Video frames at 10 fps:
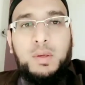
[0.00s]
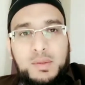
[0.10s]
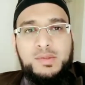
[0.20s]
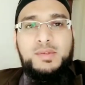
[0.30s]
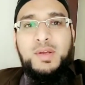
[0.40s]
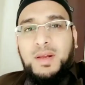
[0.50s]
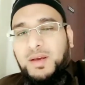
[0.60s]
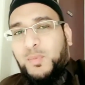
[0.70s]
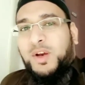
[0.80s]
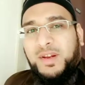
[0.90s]

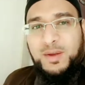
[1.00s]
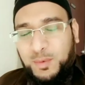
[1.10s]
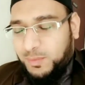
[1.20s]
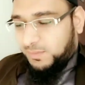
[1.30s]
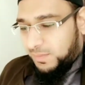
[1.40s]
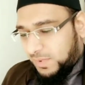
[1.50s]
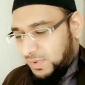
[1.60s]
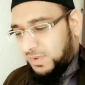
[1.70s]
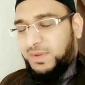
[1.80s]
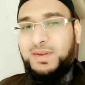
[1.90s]
Assalamu alaikum.
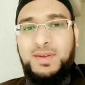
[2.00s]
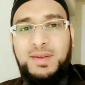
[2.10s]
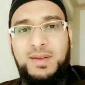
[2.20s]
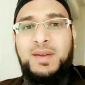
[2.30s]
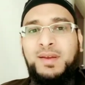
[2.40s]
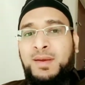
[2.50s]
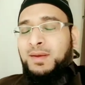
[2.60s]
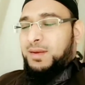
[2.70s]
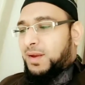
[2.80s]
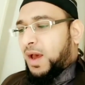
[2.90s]

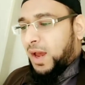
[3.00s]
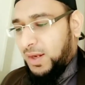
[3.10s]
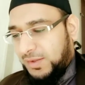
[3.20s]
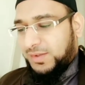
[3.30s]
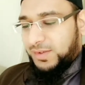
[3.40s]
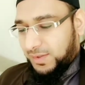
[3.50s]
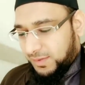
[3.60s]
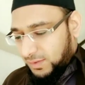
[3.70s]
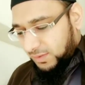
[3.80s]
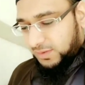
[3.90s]
Guys,
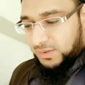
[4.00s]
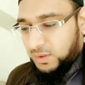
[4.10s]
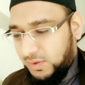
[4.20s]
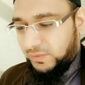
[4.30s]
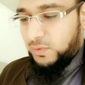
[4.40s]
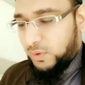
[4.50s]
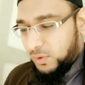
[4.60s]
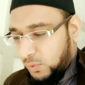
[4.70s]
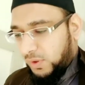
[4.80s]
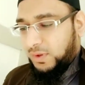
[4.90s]
how's everyone
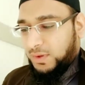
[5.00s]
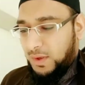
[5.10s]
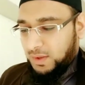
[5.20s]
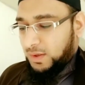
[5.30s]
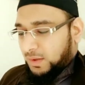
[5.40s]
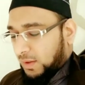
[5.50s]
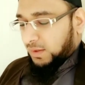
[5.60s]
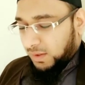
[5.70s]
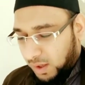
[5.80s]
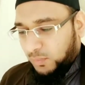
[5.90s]
doing?
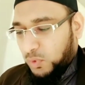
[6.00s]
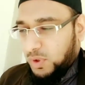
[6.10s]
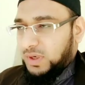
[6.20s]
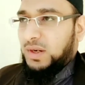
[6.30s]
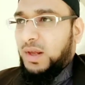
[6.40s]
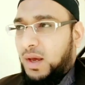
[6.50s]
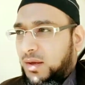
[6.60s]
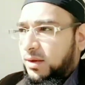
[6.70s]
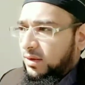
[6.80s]
Alhamdulillah.